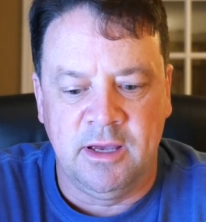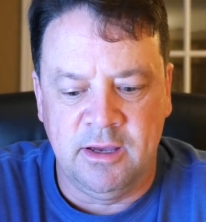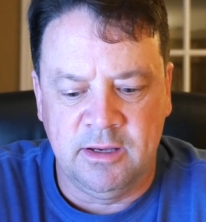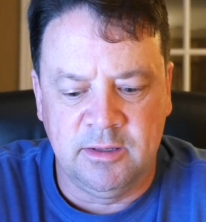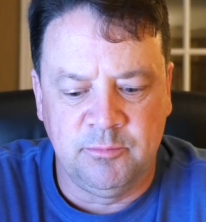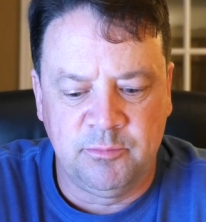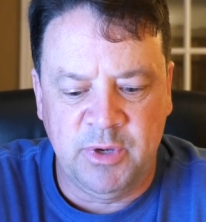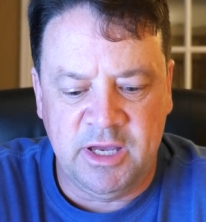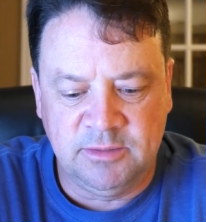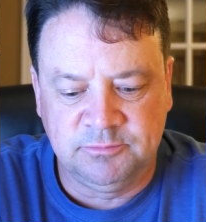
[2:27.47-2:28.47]

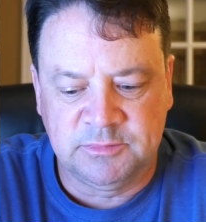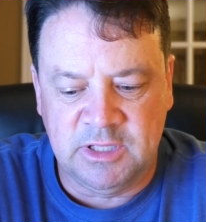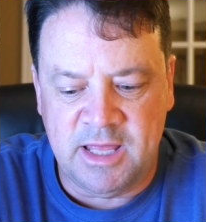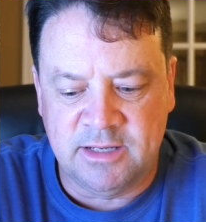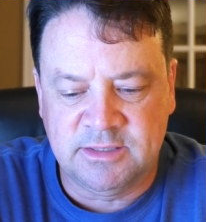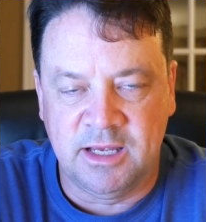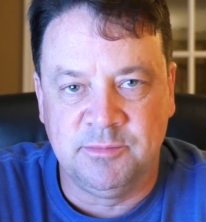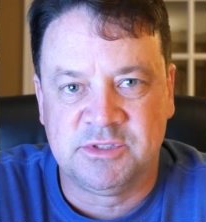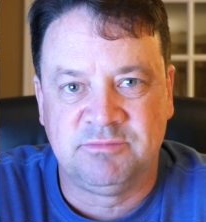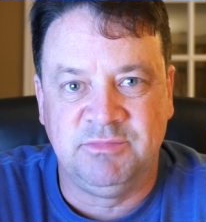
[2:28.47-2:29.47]
But a lot of
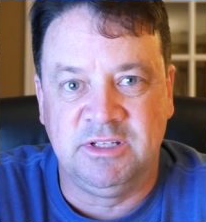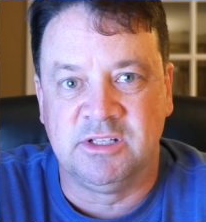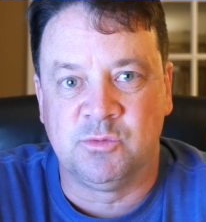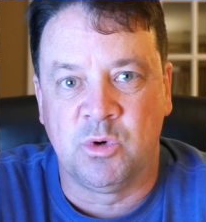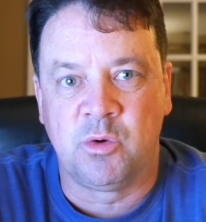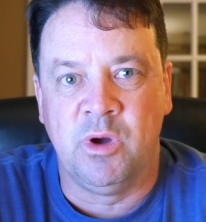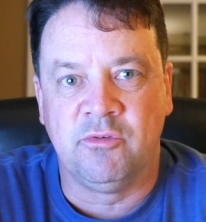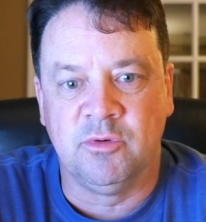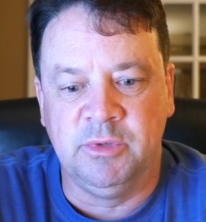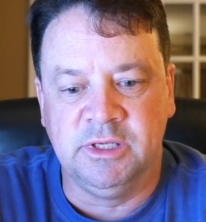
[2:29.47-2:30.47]
times it doesn't work well
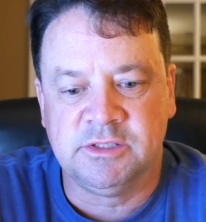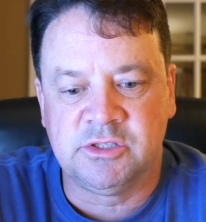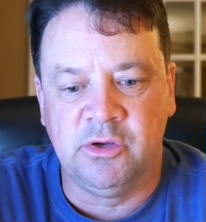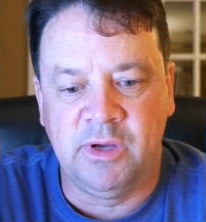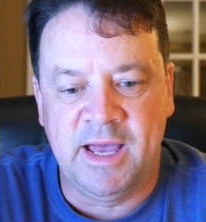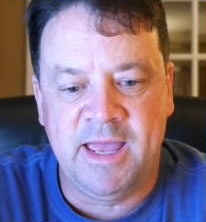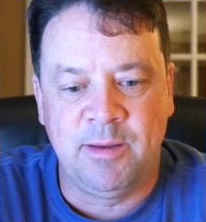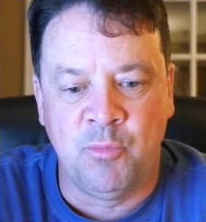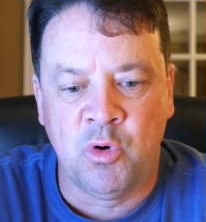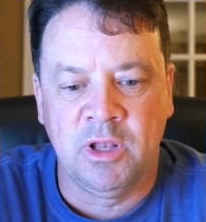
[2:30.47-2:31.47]
for me. So I
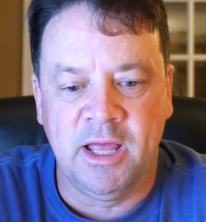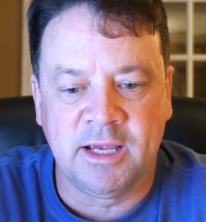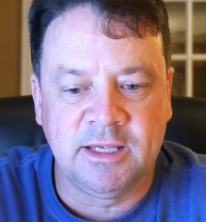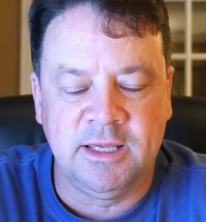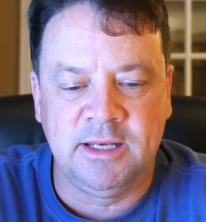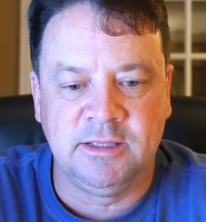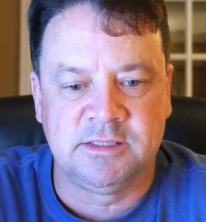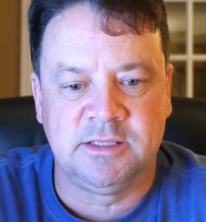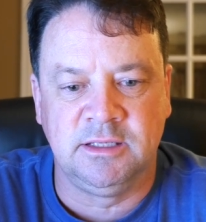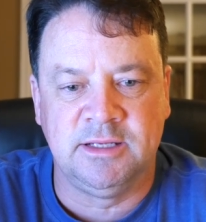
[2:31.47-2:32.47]
had more luck getting
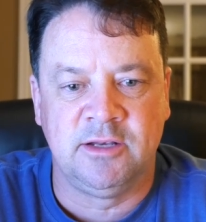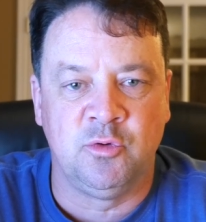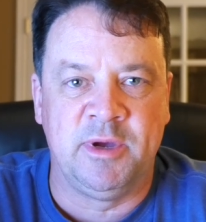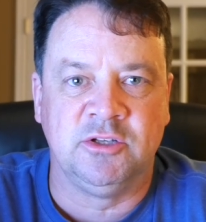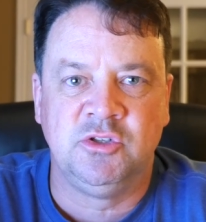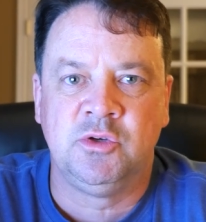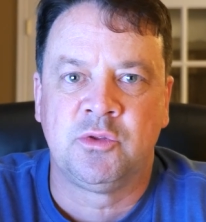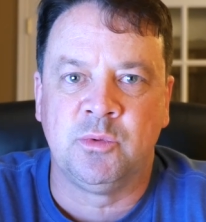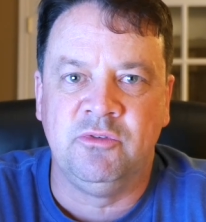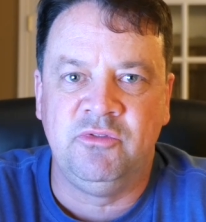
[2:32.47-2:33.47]
this thing down to about 2 to
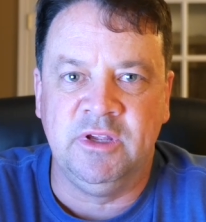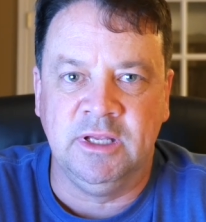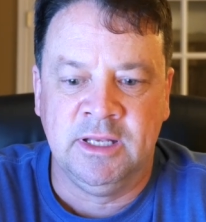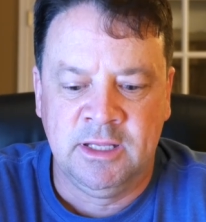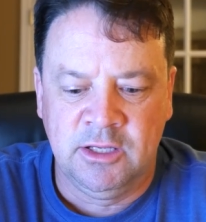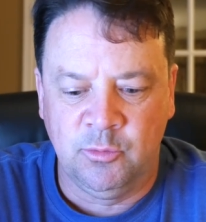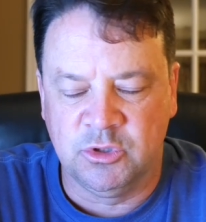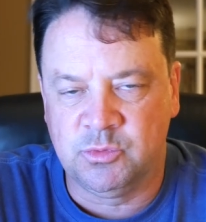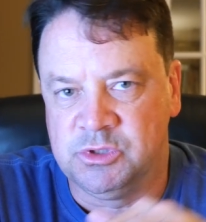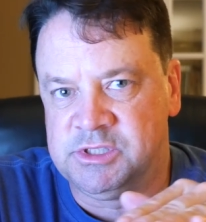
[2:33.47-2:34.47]
3 feet,
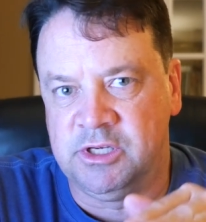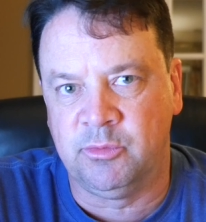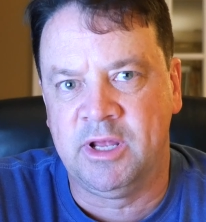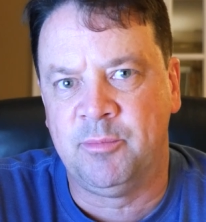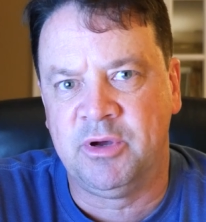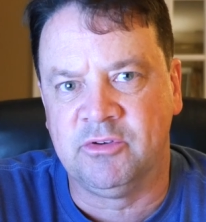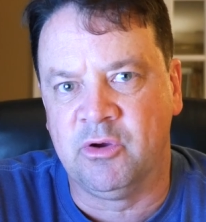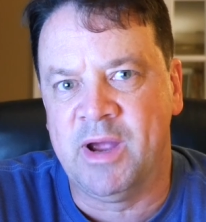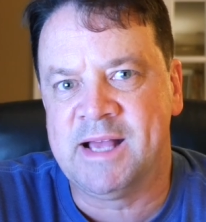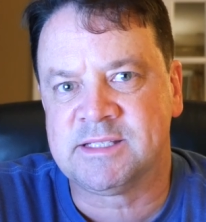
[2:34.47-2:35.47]
which would sit right above a
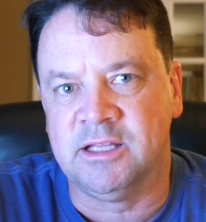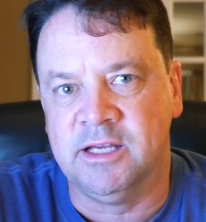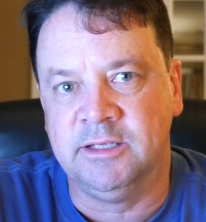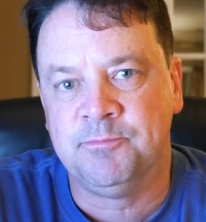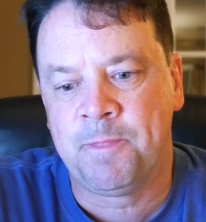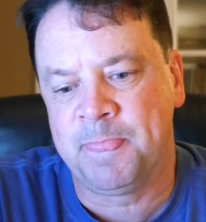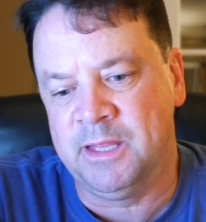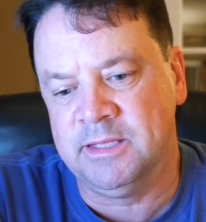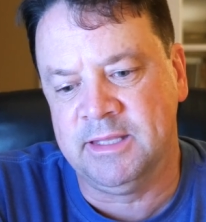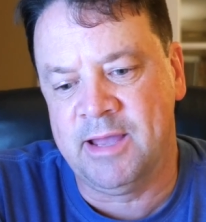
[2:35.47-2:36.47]
grass line,
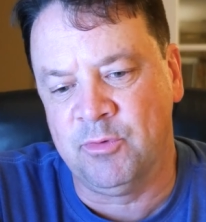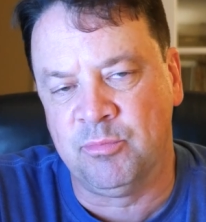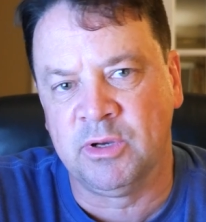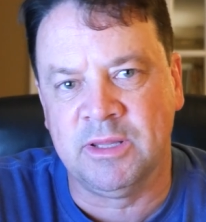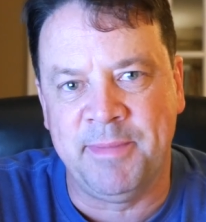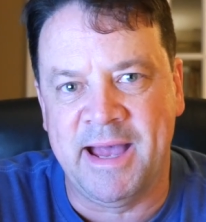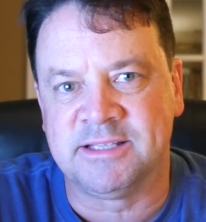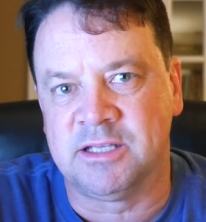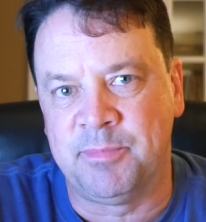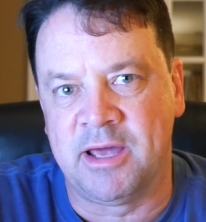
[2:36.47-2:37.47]
and that would bring the
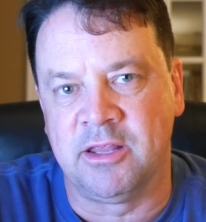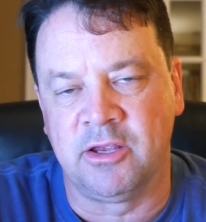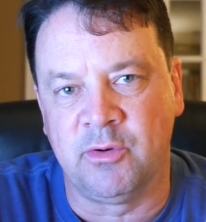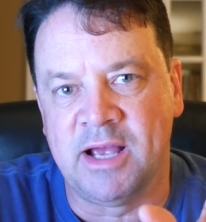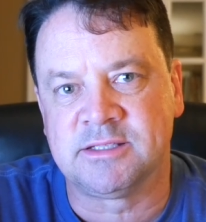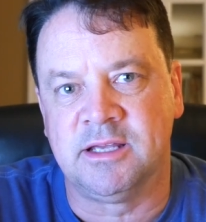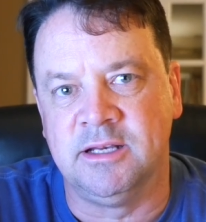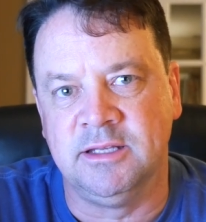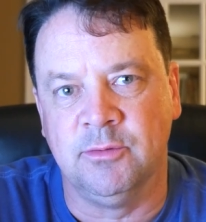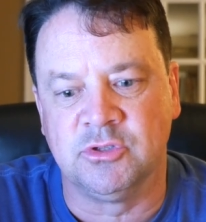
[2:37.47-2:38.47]
bass up out of the grass
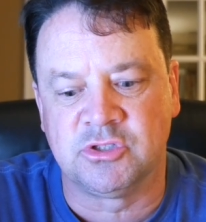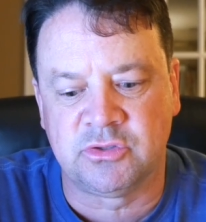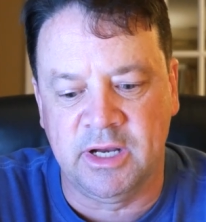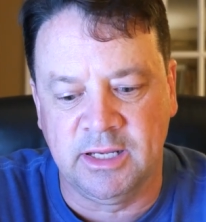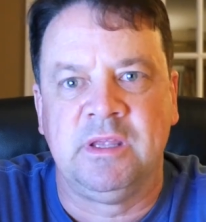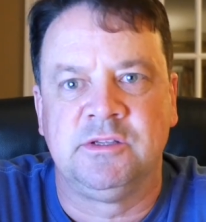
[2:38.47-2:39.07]
line and they would strike.